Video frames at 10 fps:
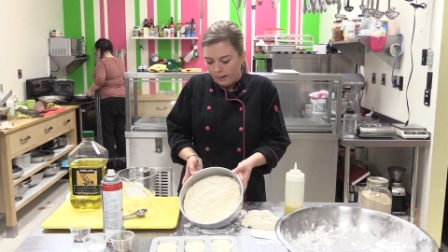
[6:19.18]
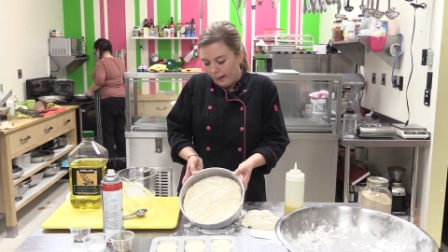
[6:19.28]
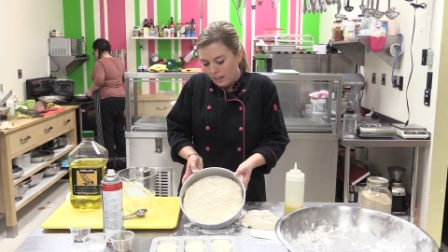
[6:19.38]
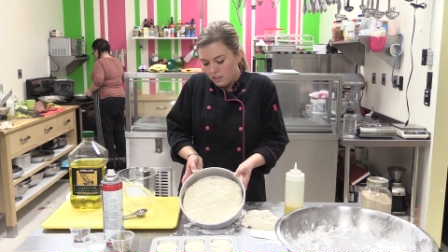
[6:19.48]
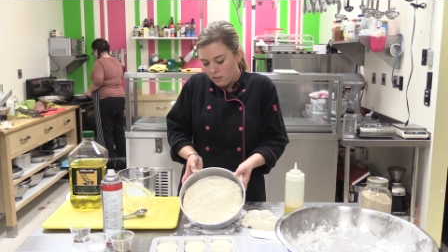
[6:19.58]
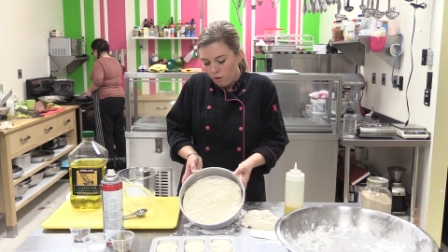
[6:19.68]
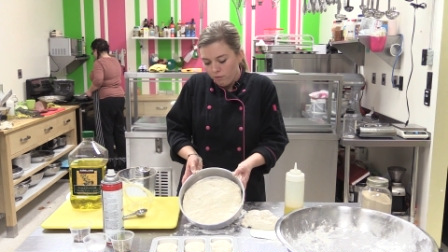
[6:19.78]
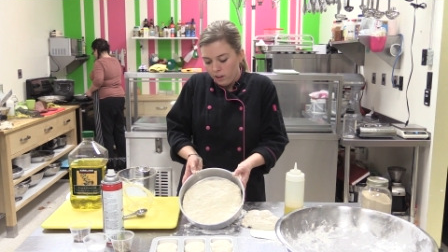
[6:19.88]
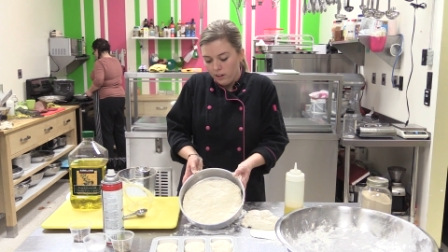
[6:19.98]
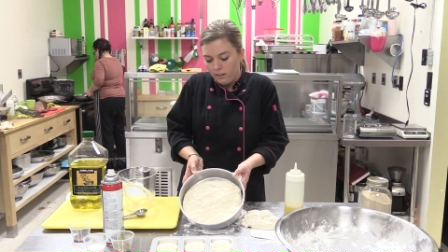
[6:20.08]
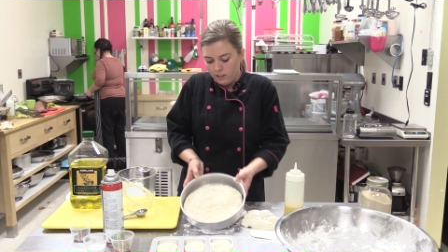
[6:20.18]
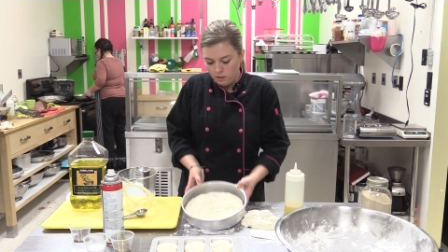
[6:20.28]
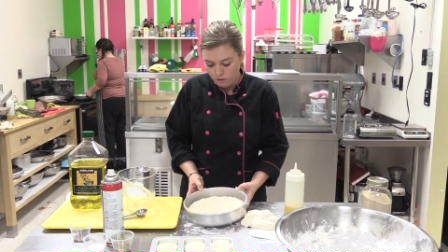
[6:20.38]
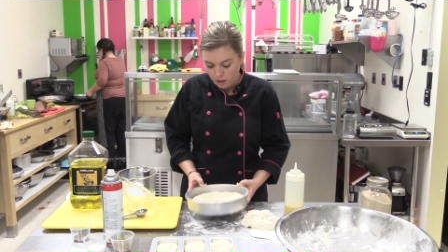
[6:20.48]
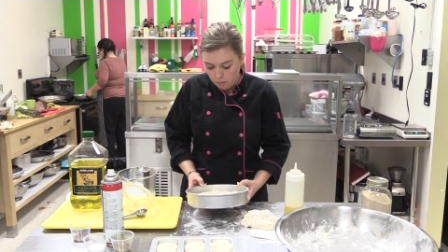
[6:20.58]
a nice loaf here. This
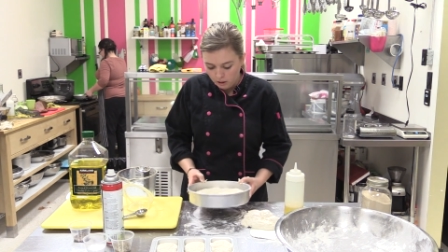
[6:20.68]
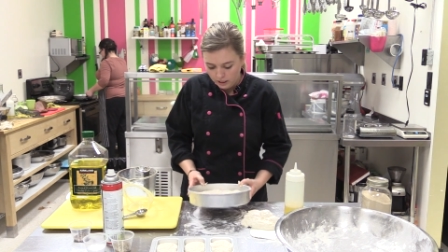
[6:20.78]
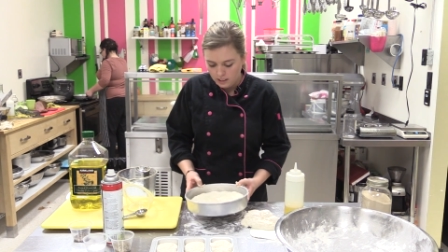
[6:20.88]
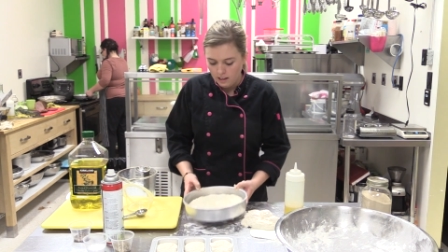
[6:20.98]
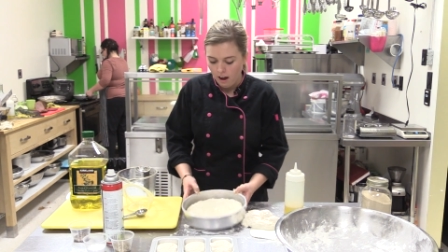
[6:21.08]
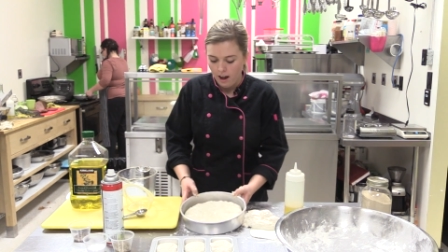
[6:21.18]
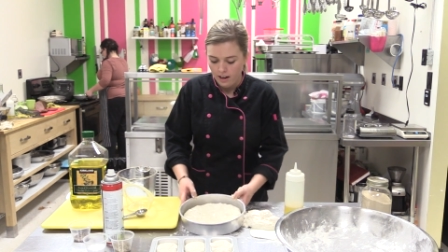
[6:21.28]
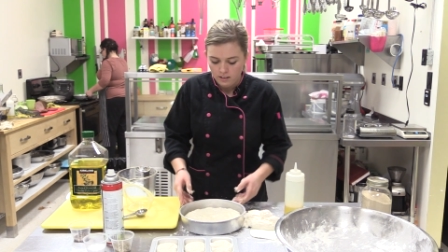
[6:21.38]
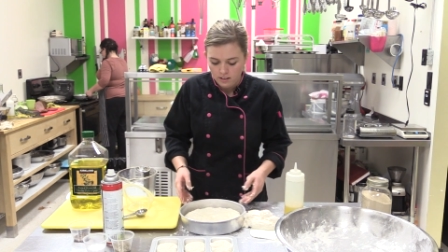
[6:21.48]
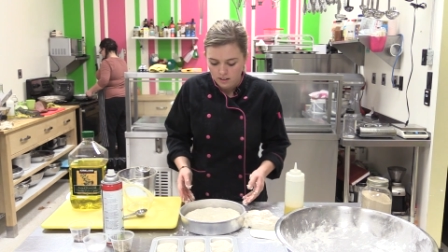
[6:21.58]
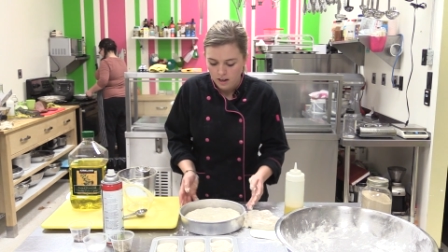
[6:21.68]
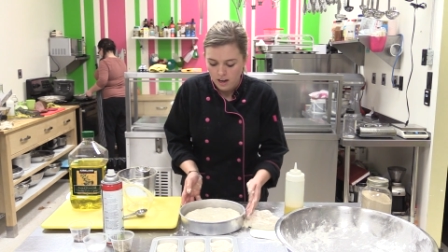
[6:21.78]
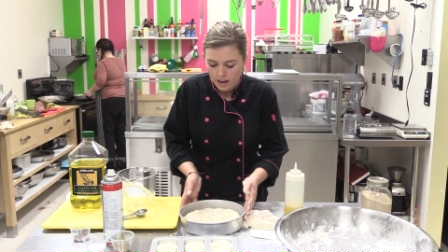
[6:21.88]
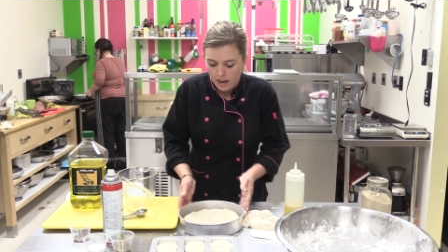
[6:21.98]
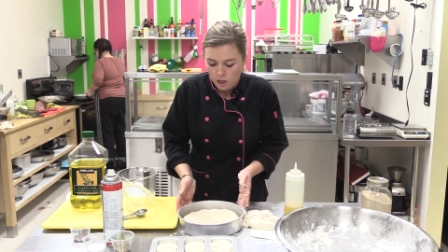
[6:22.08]
will double in size.
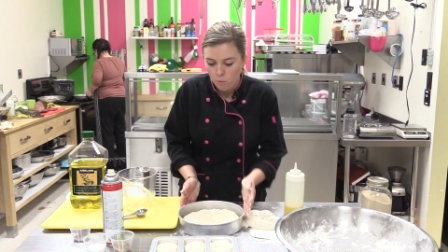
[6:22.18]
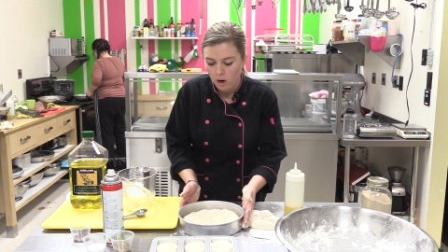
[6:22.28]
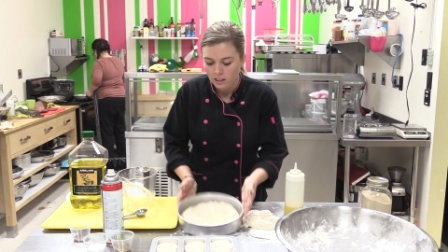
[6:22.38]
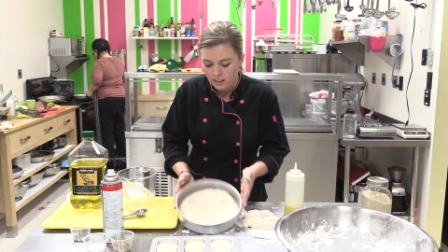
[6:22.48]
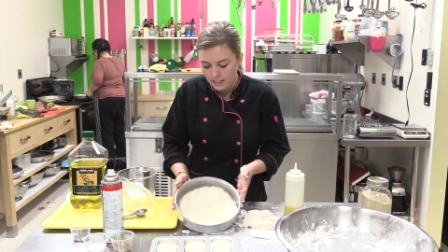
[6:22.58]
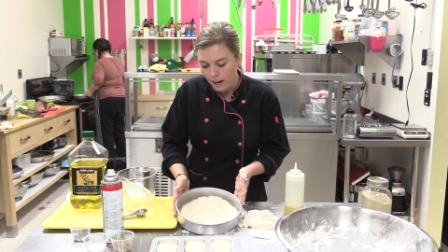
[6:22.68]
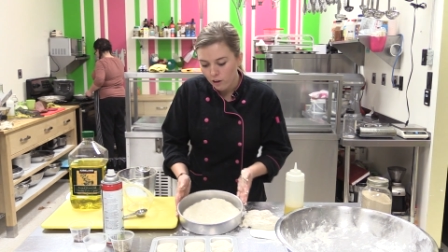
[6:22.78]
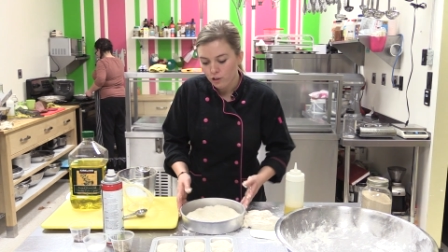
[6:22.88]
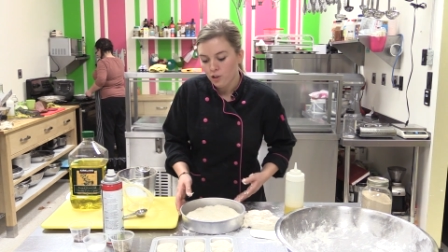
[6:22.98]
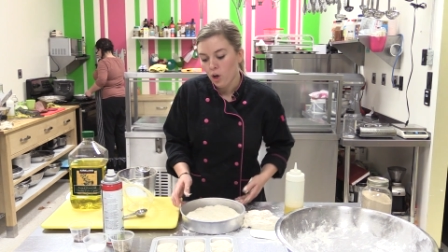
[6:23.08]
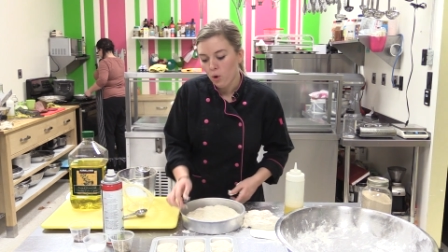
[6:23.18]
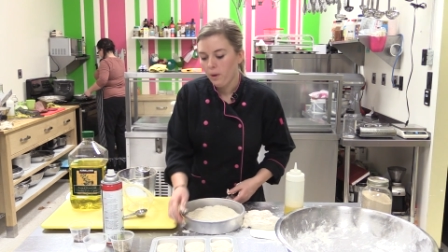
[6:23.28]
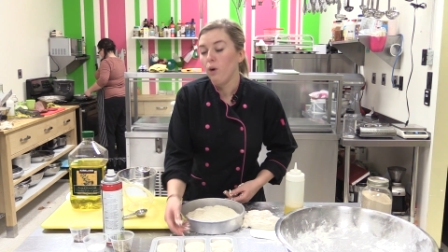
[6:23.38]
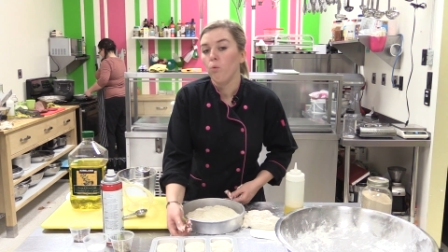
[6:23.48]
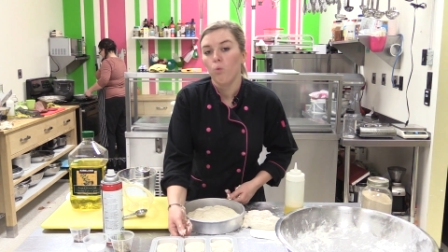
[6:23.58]
And you want to set your dough
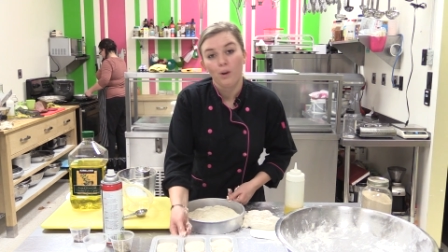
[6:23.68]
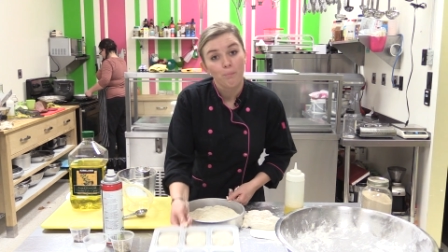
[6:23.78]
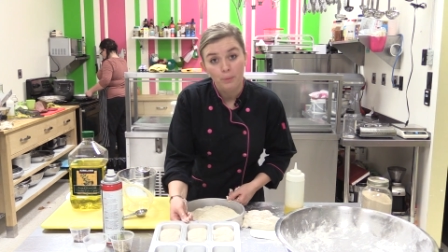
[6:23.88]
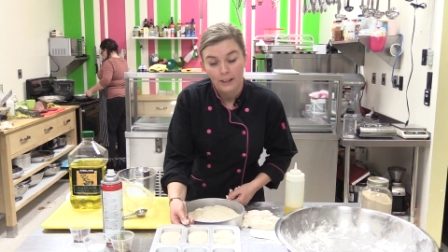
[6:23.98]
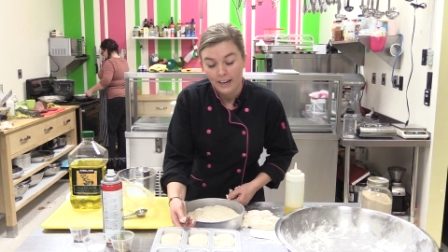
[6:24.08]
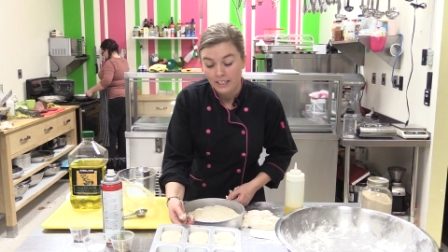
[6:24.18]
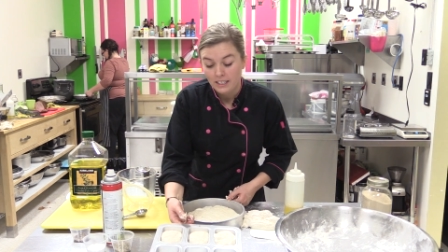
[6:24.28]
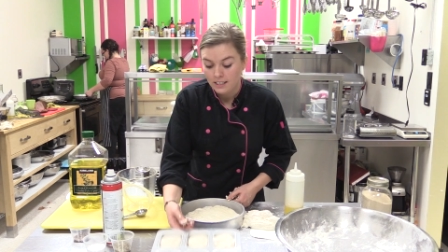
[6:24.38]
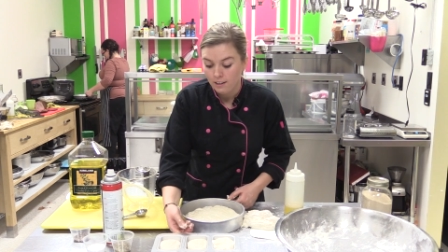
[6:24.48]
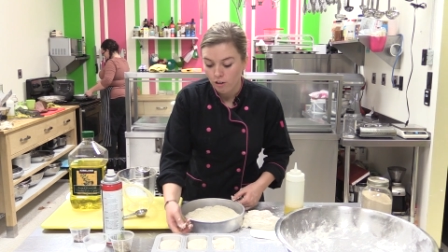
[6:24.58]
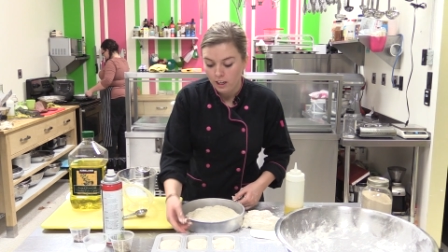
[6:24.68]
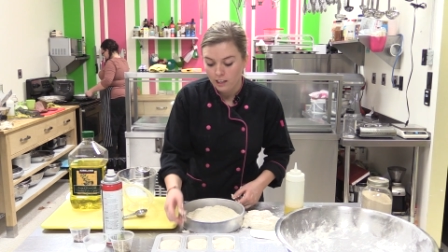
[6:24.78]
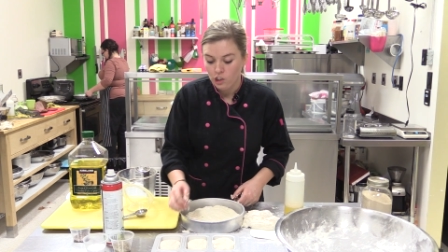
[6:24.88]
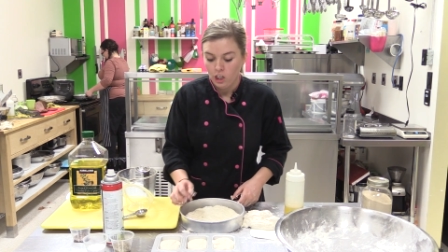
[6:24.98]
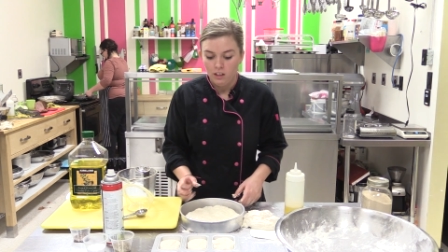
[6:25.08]
in a warm place in your
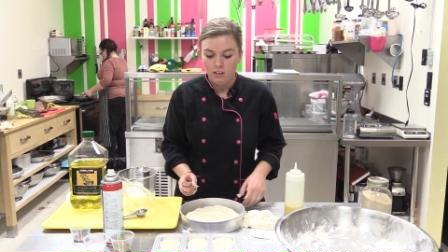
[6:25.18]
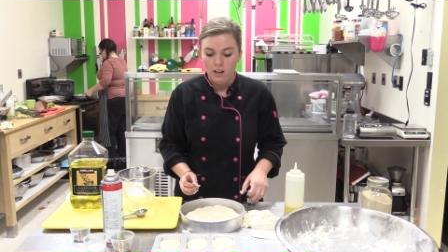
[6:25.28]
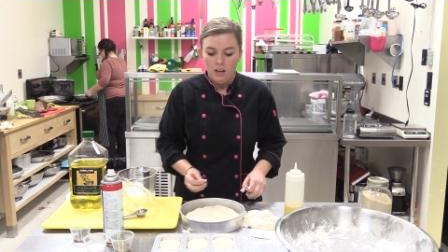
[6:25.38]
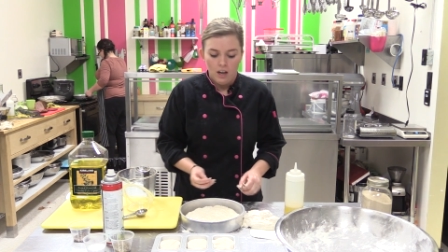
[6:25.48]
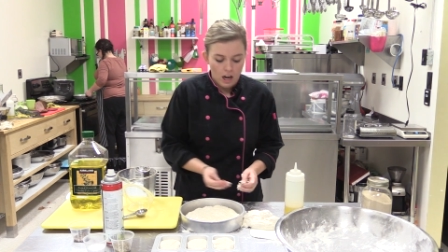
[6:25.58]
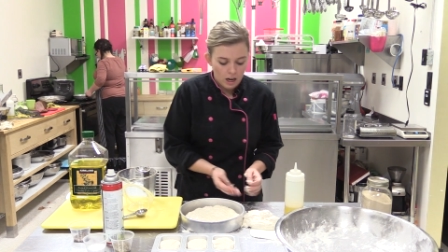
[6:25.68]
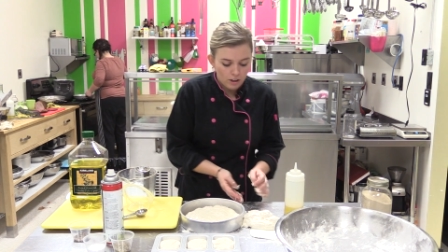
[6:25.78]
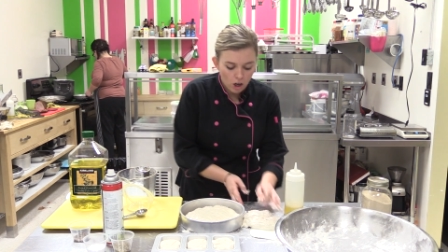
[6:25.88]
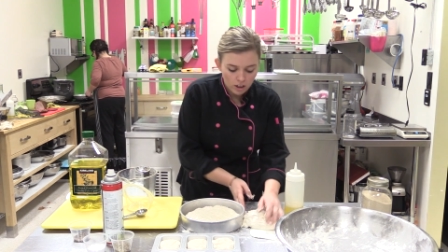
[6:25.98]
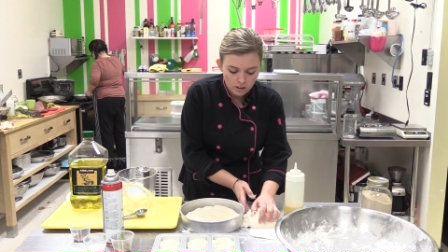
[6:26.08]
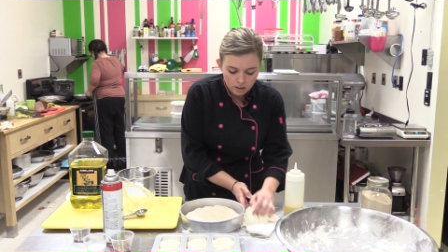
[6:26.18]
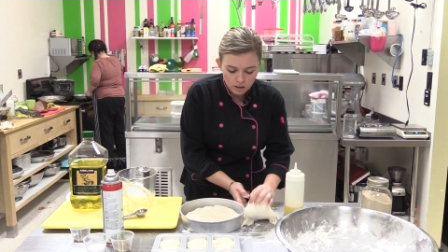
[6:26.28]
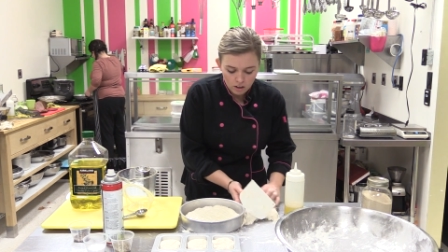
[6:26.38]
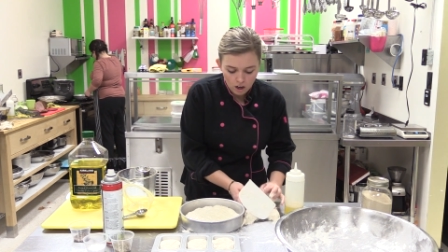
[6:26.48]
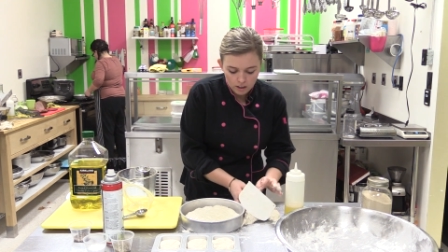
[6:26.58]
kitchen, not
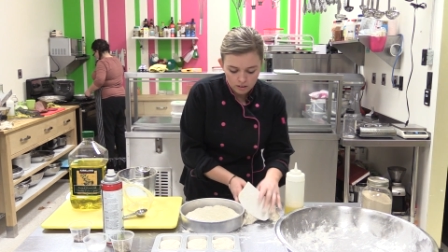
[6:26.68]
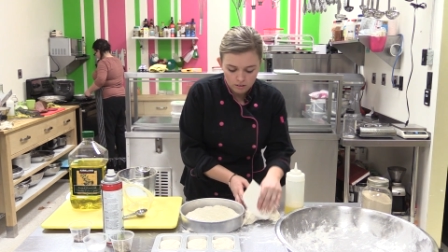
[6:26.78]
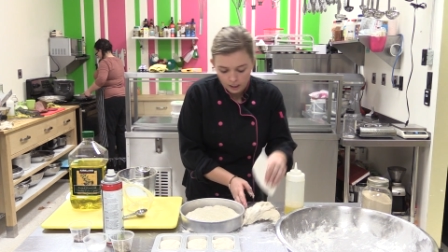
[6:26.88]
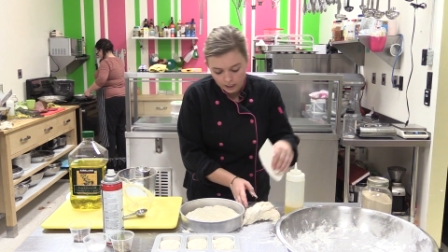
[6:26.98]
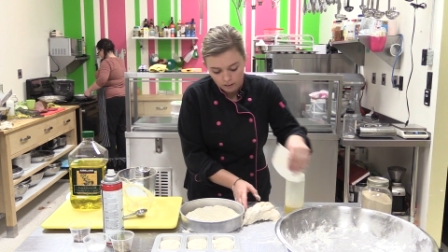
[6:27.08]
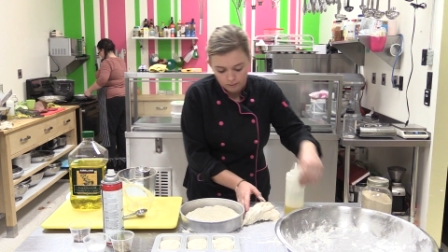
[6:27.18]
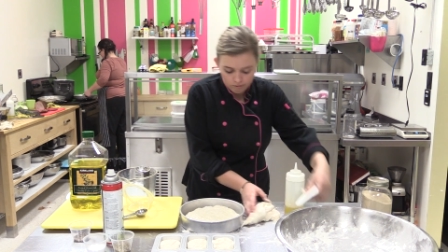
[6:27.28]
like